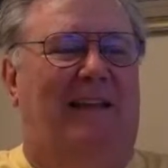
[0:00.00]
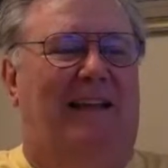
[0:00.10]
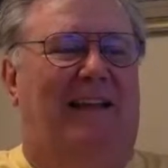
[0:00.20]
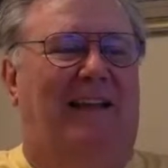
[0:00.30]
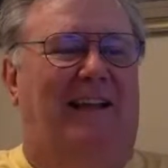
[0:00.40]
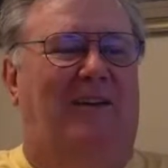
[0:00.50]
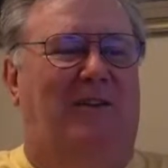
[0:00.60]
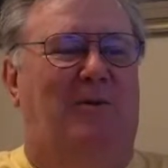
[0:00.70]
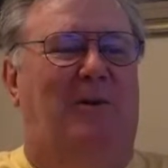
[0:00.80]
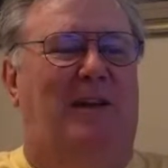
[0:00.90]

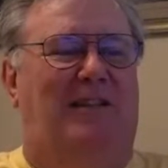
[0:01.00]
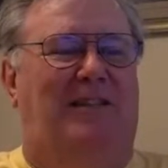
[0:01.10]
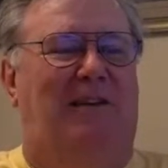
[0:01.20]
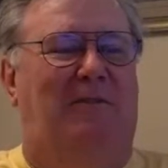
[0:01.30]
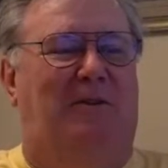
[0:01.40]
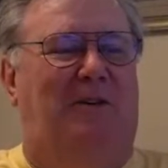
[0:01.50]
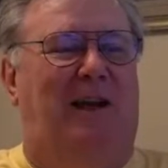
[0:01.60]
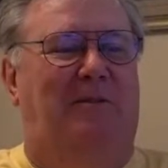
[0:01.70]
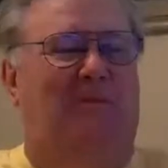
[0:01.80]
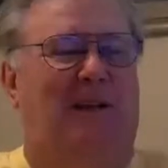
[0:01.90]
You were in the 7th
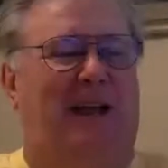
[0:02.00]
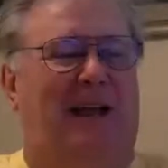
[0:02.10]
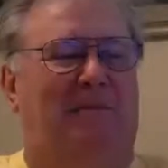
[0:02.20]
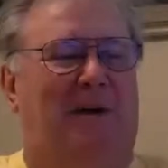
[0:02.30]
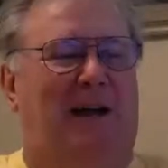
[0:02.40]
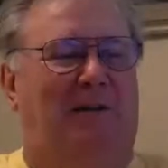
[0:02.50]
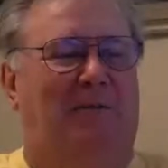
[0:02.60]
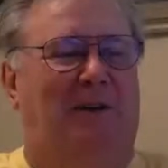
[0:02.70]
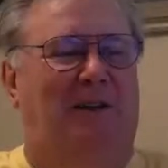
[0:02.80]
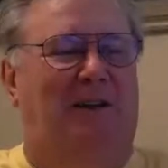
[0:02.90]
grade when I got married. Were
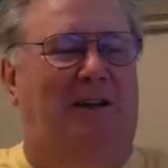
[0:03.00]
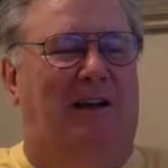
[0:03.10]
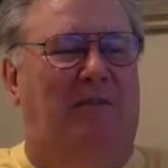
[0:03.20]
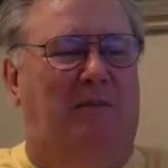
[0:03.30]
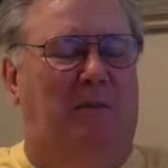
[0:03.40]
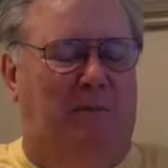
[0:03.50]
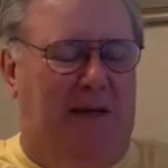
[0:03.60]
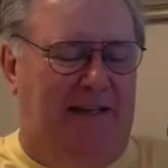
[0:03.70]
you comfortable, man?